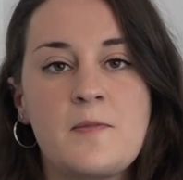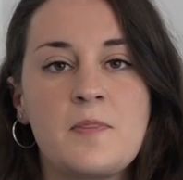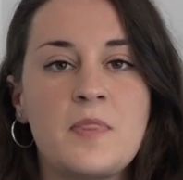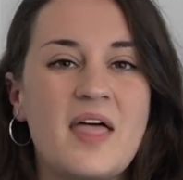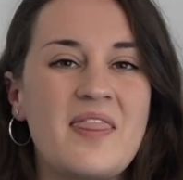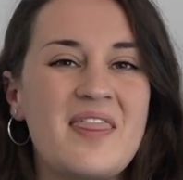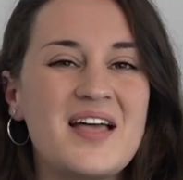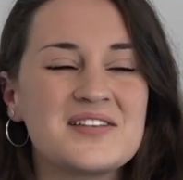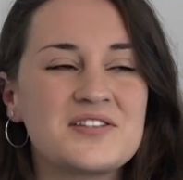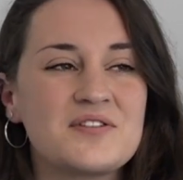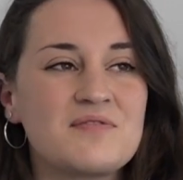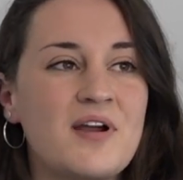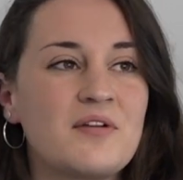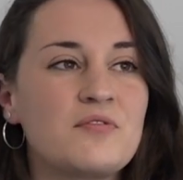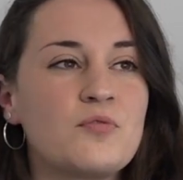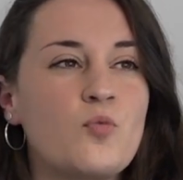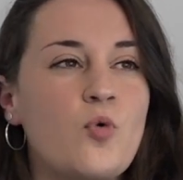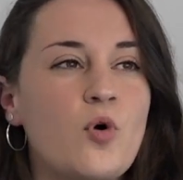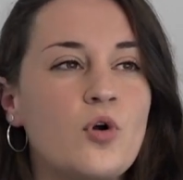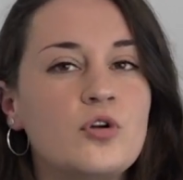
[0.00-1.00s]
then that's
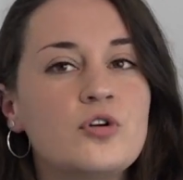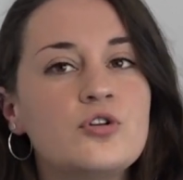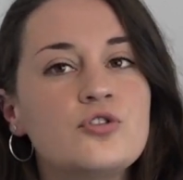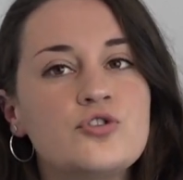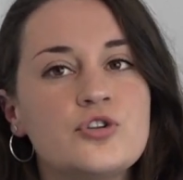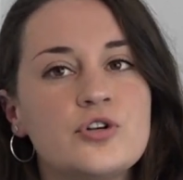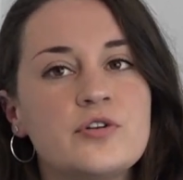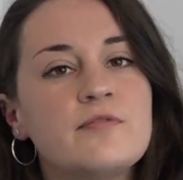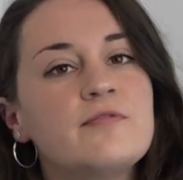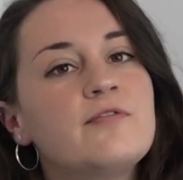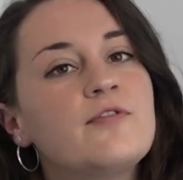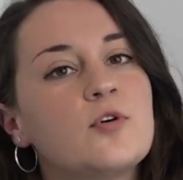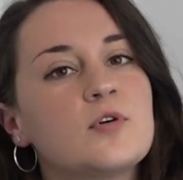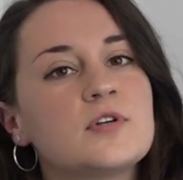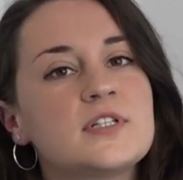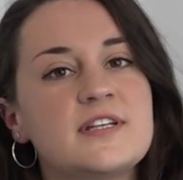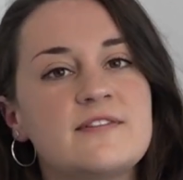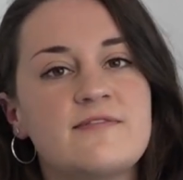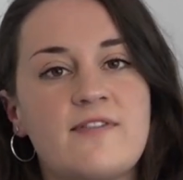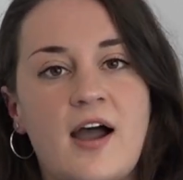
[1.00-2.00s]
around
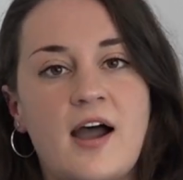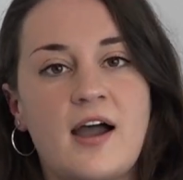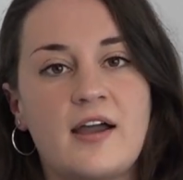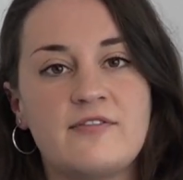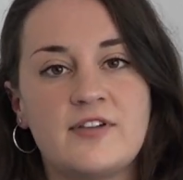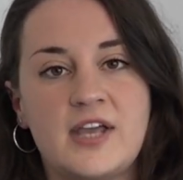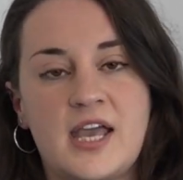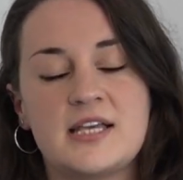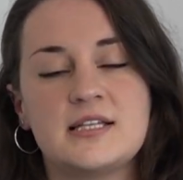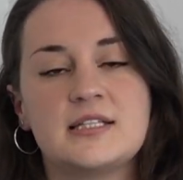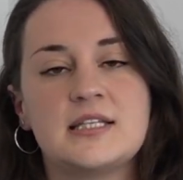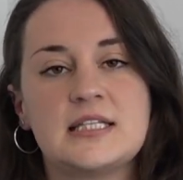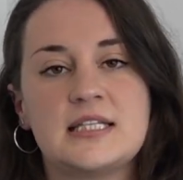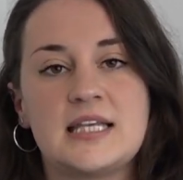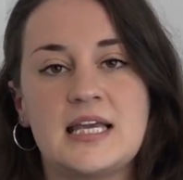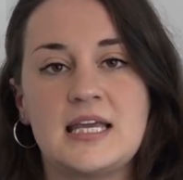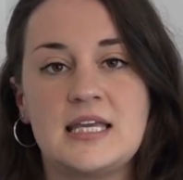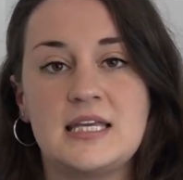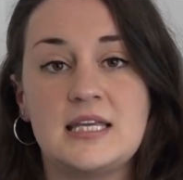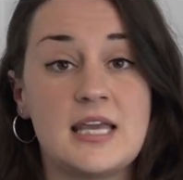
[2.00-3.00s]
145 cases
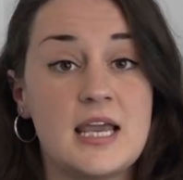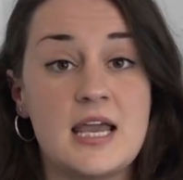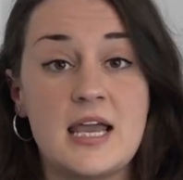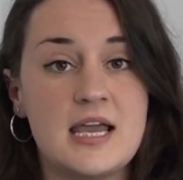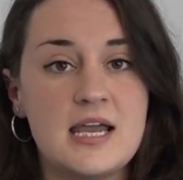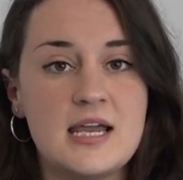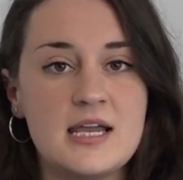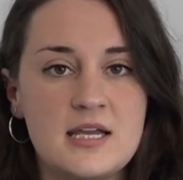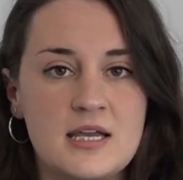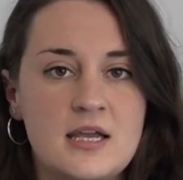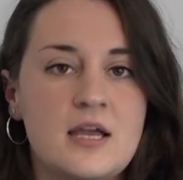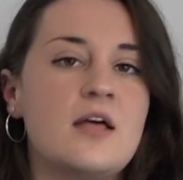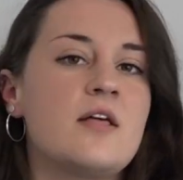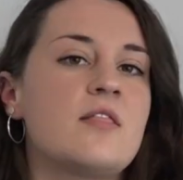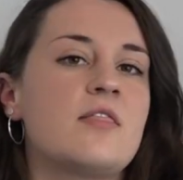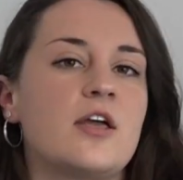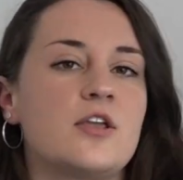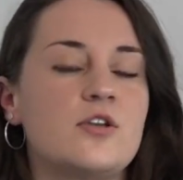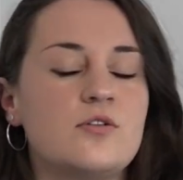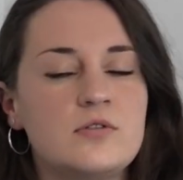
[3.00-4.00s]
a year
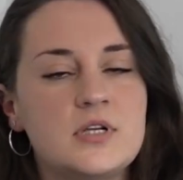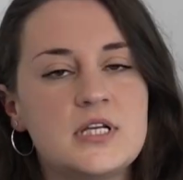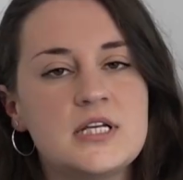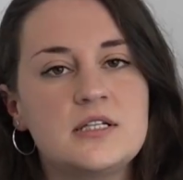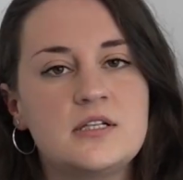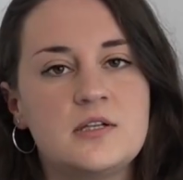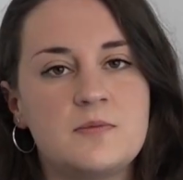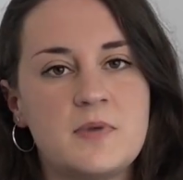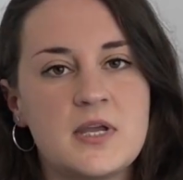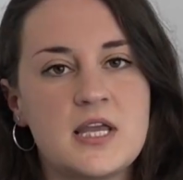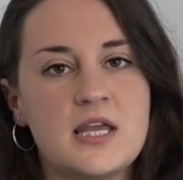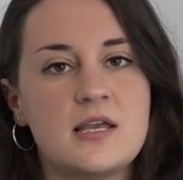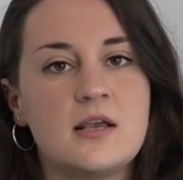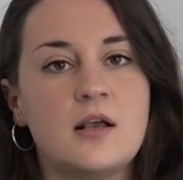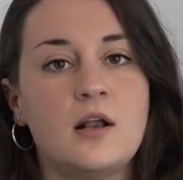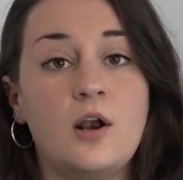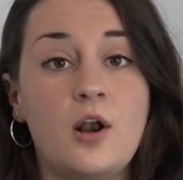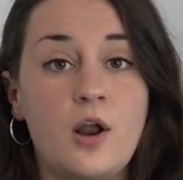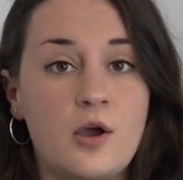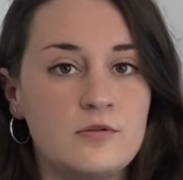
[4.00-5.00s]
that you need to be
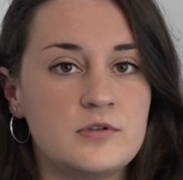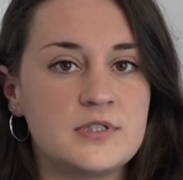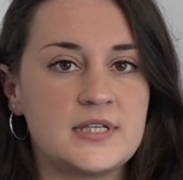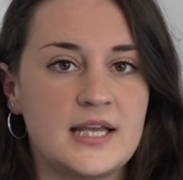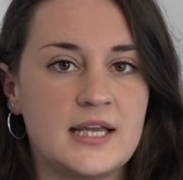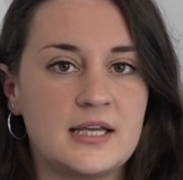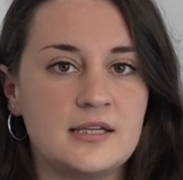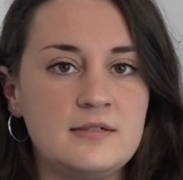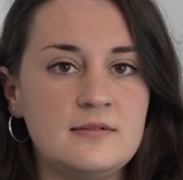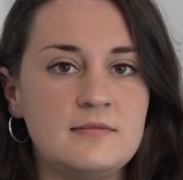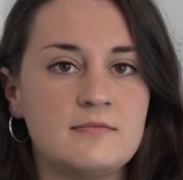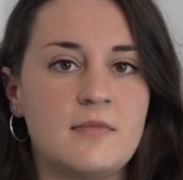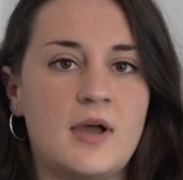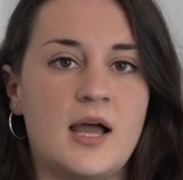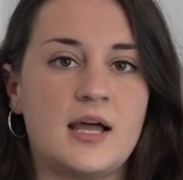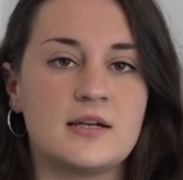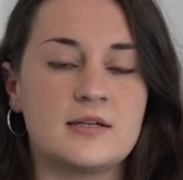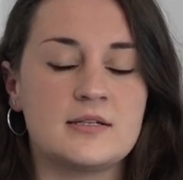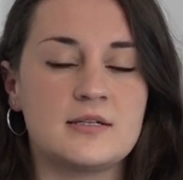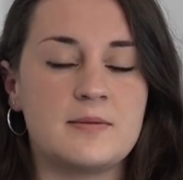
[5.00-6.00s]
closing
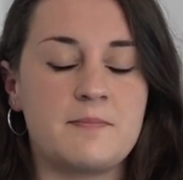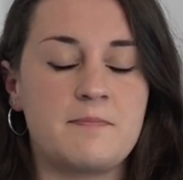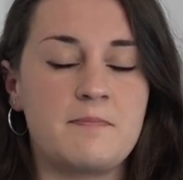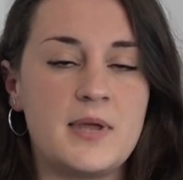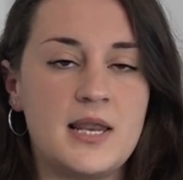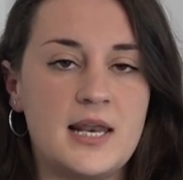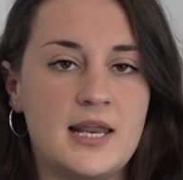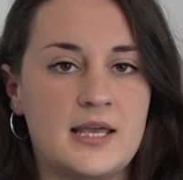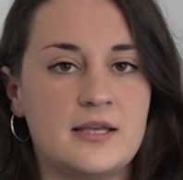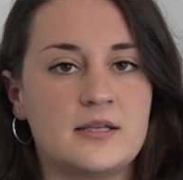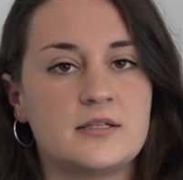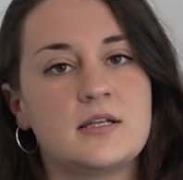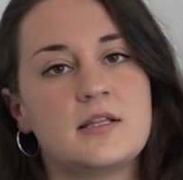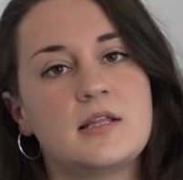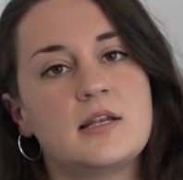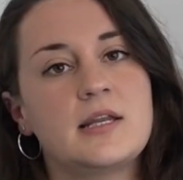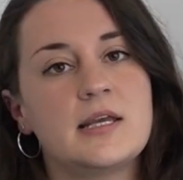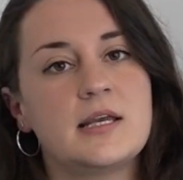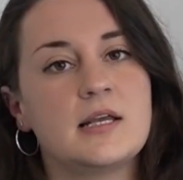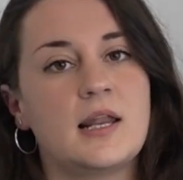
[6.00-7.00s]
and billing to
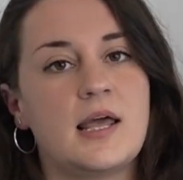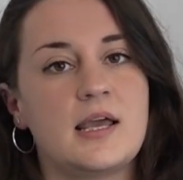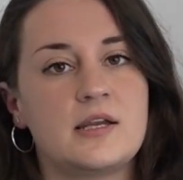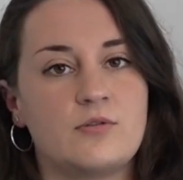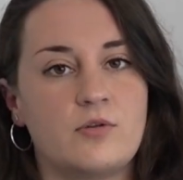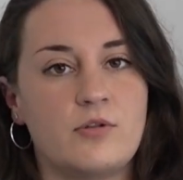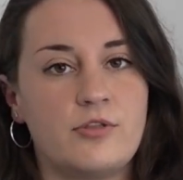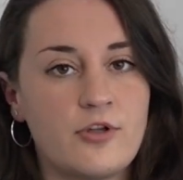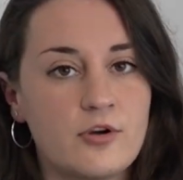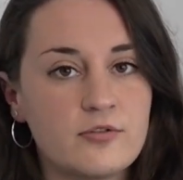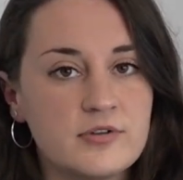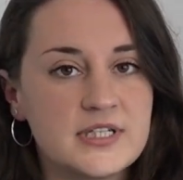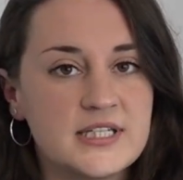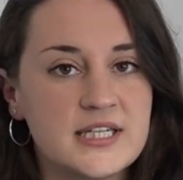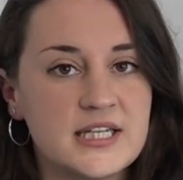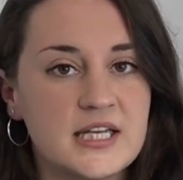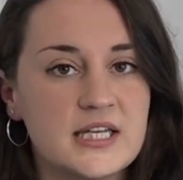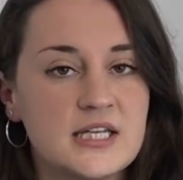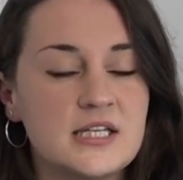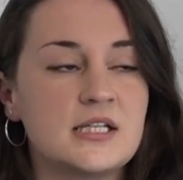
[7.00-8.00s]
the legal aid
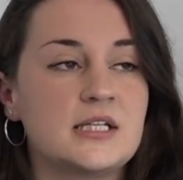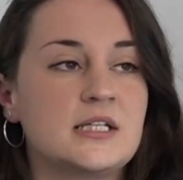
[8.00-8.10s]
authority.